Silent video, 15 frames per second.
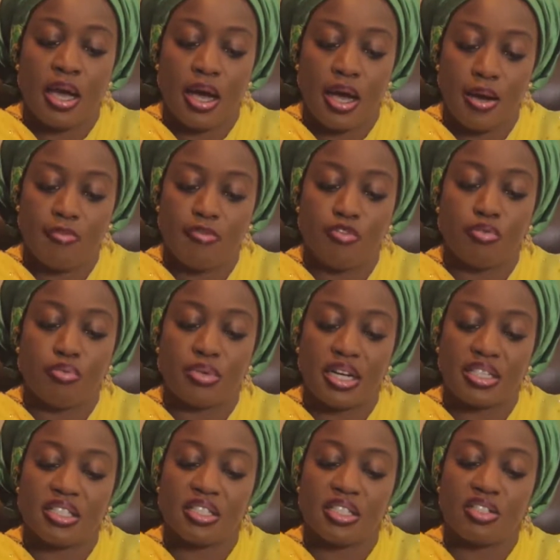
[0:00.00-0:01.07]
Harmful
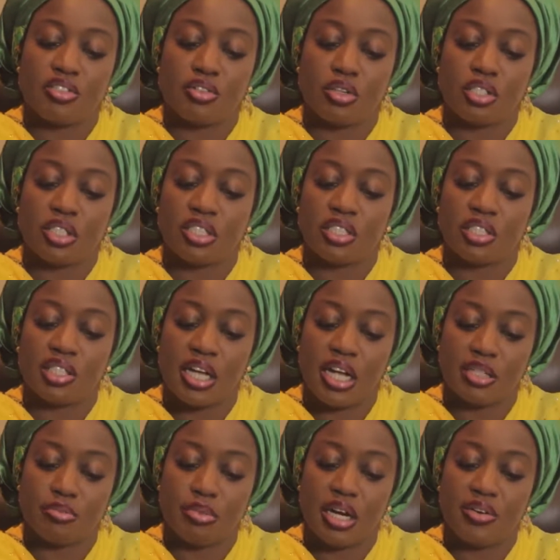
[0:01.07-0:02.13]
practices such as
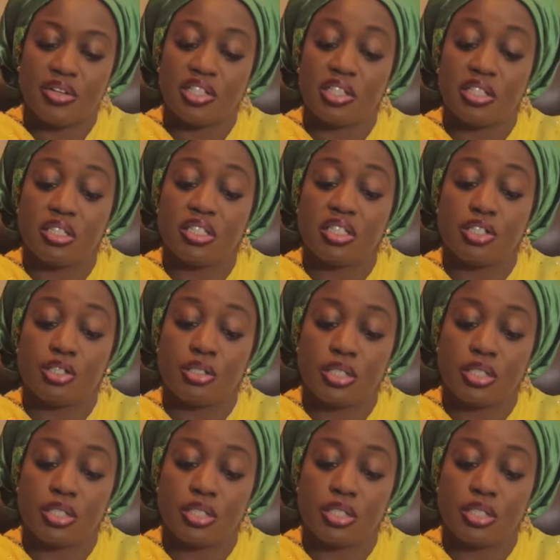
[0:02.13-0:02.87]
child marriage steal the